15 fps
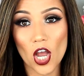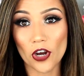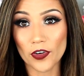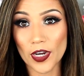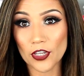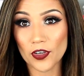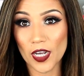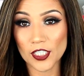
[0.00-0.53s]

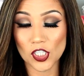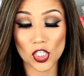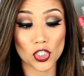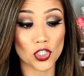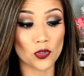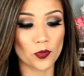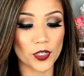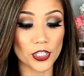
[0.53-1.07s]
Alright you
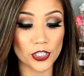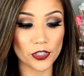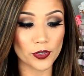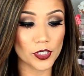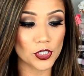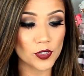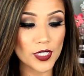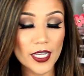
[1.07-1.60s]
guys, so we are
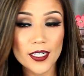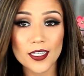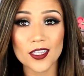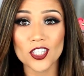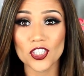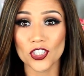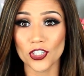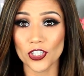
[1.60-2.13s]
going to get
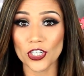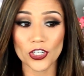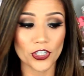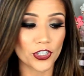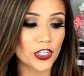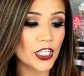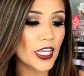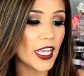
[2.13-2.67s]
in the
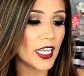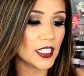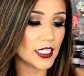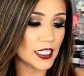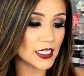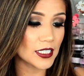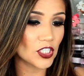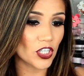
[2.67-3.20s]
dirty
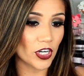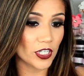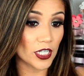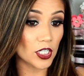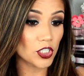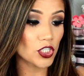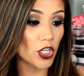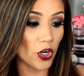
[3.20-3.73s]
and get
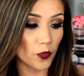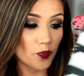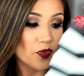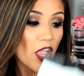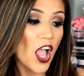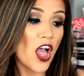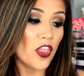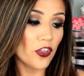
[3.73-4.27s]
started. So
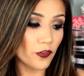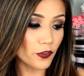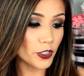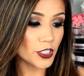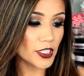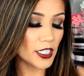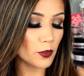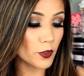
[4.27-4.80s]
the
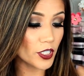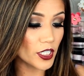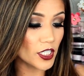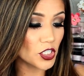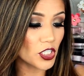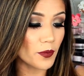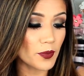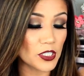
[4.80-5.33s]
first thing we're
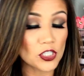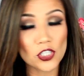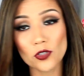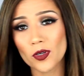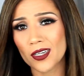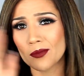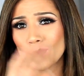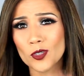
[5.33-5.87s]
going to jump into,
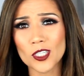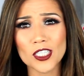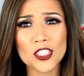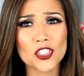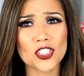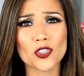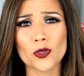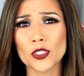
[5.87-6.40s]
and I'm
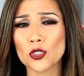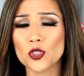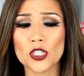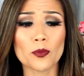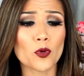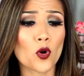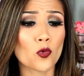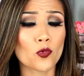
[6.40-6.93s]
really just going to
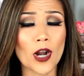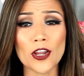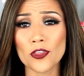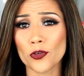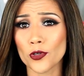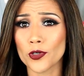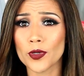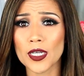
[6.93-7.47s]
jump
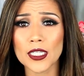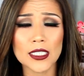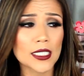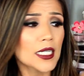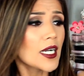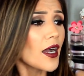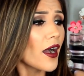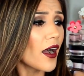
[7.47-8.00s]
right through
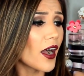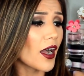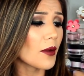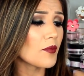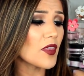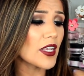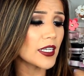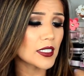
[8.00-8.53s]
it,
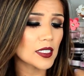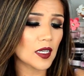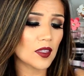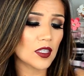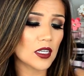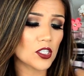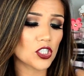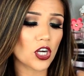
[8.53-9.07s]
is
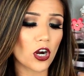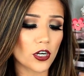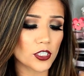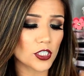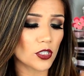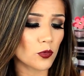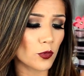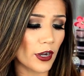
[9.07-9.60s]
the
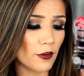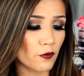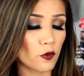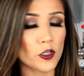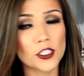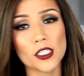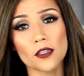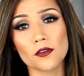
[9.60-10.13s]
Tarte
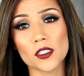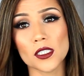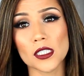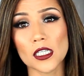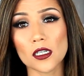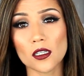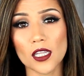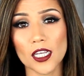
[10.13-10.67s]
Rainforest of the Sea